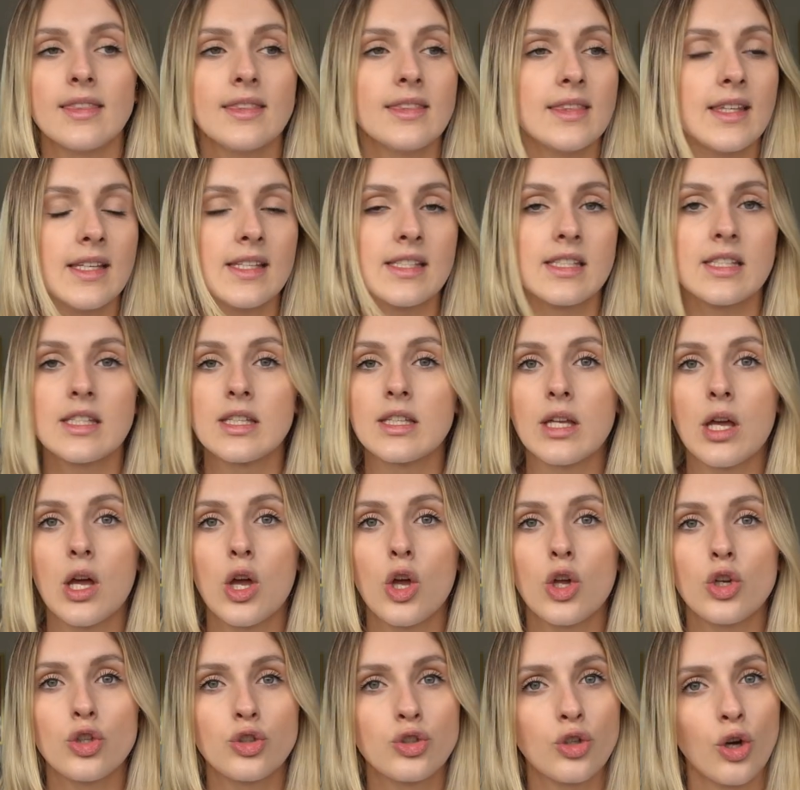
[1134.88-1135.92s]
this,
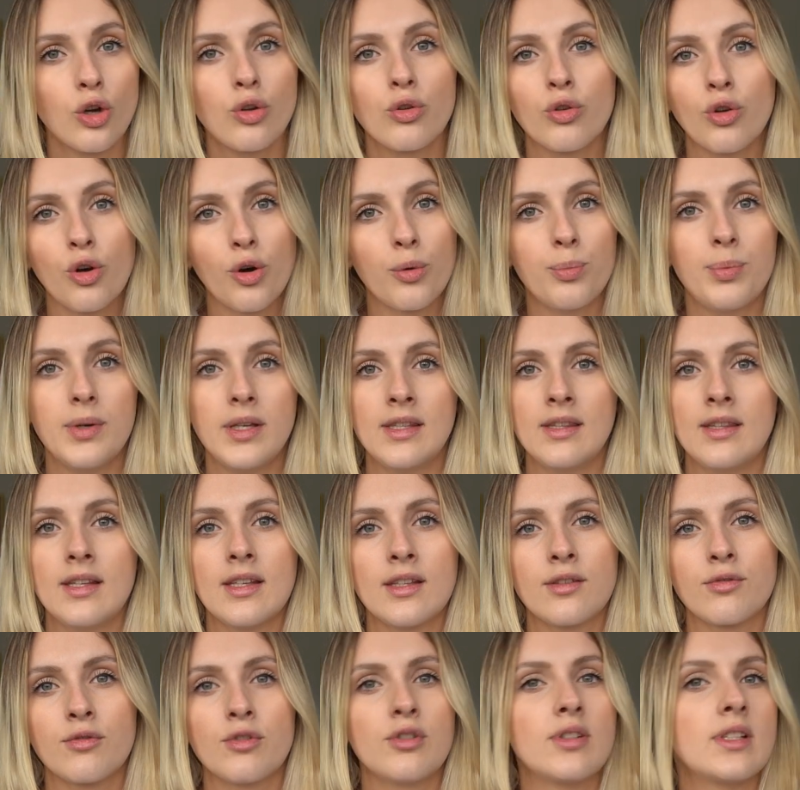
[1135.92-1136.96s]
don't copy
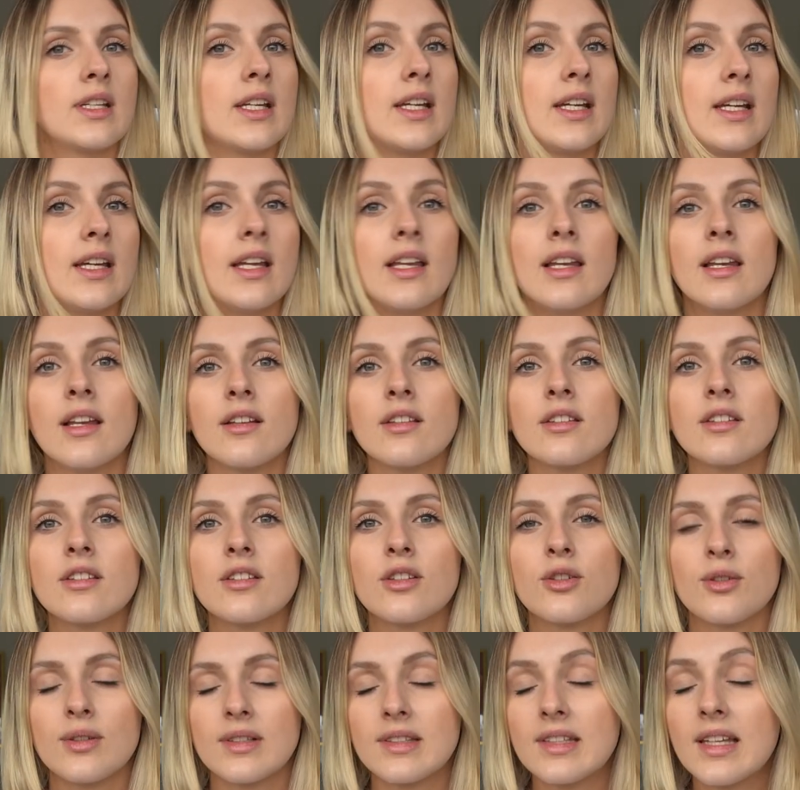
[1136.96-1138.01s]
this routine
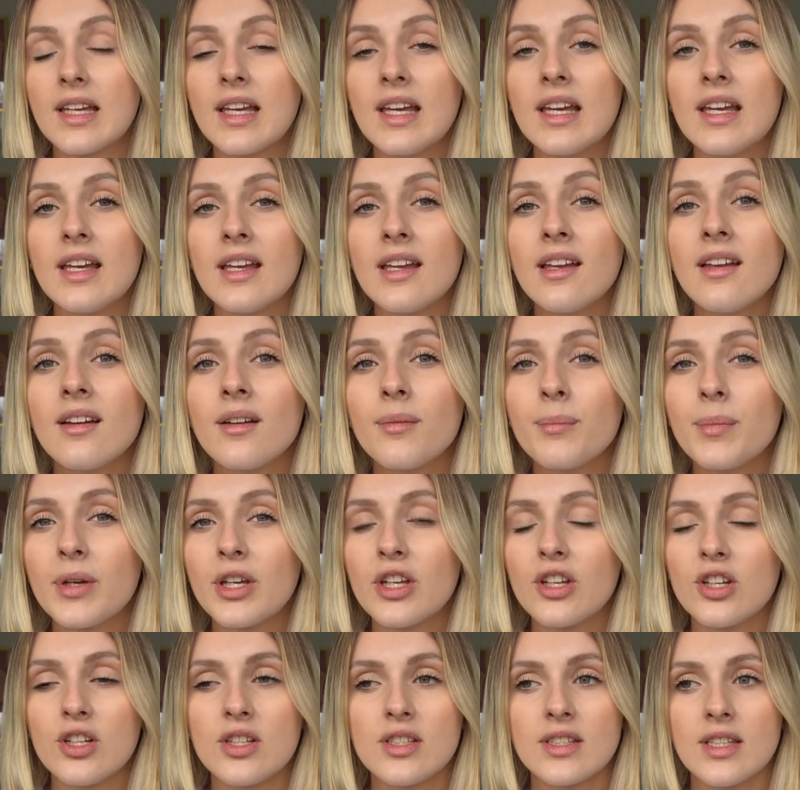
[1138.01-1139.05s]
to a T,
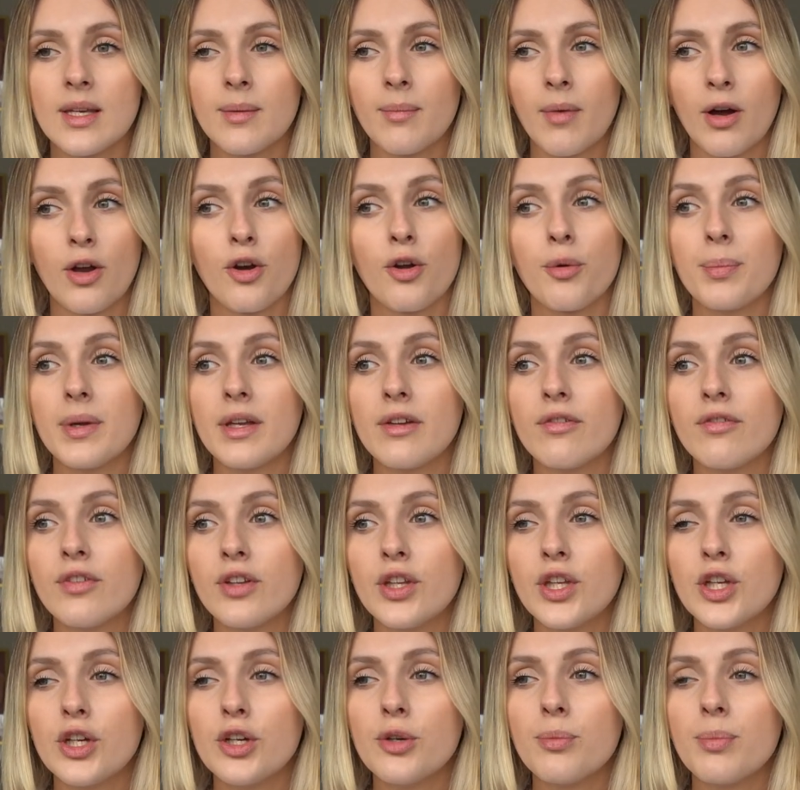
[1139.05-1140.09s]
because it might not be for
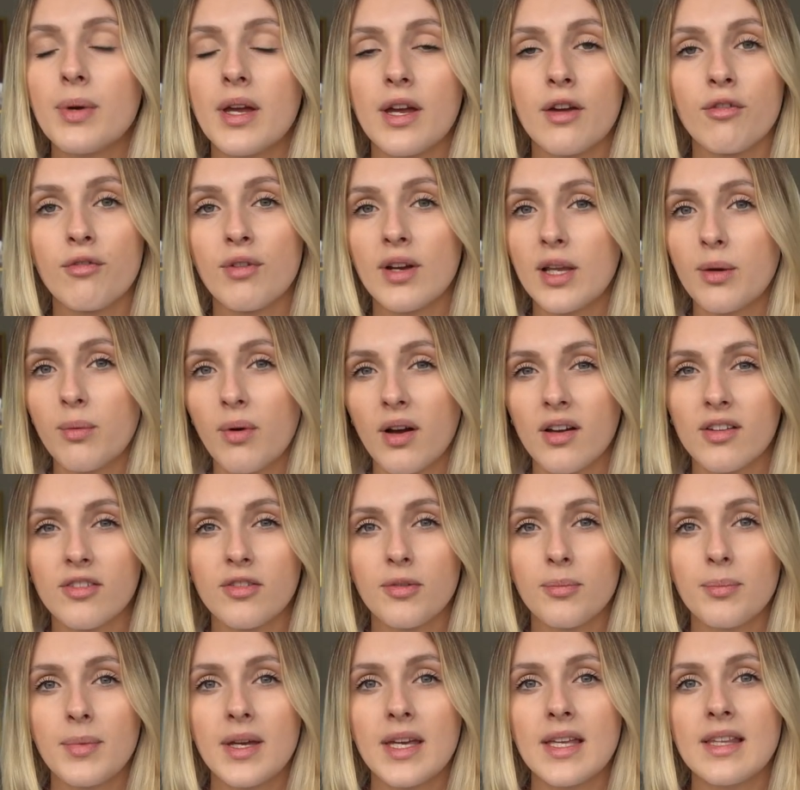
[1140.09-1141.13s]
you, but it really works
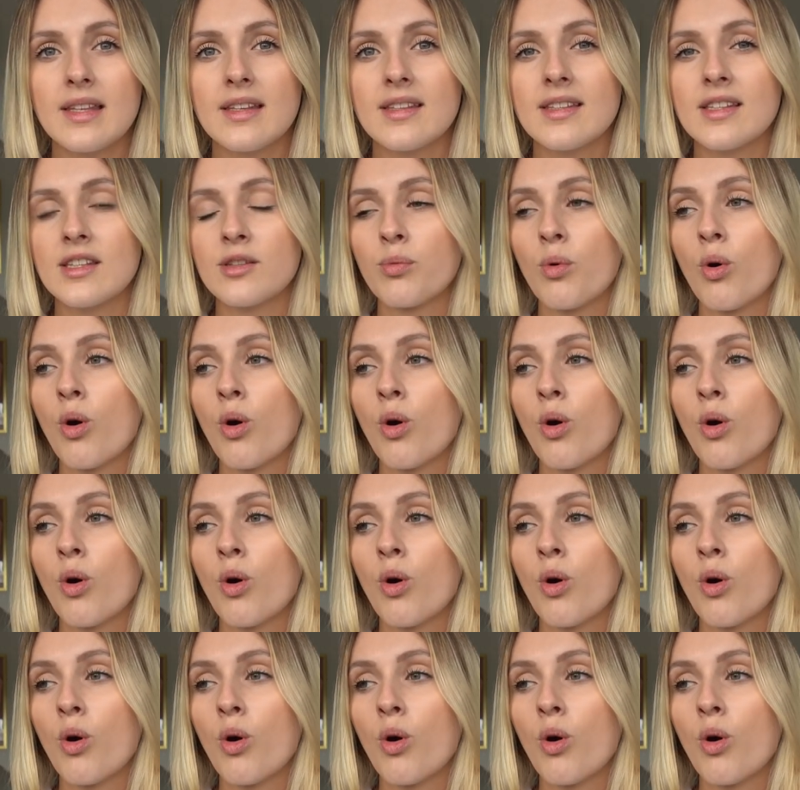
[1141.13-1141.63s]
for me. This is